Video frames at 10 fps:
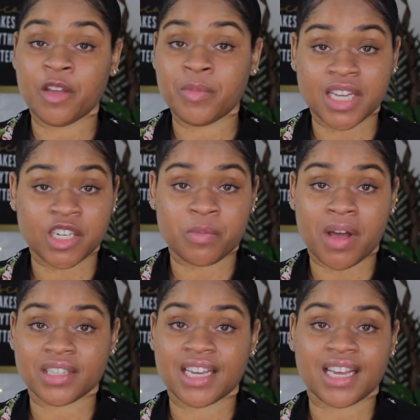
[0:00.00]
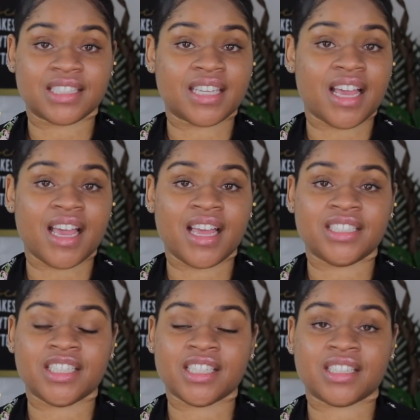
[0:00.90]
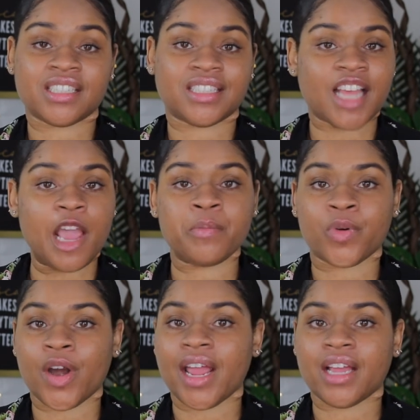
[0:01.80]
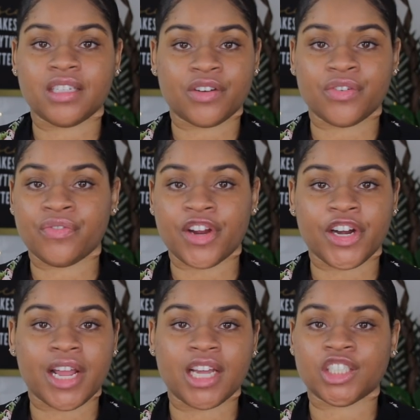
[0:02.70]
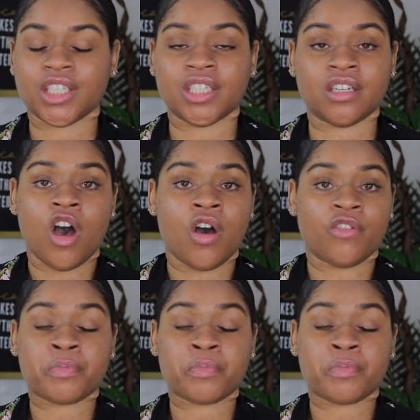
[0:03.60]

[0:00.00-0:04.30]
imitation box. Like I said, just same brand, different variation of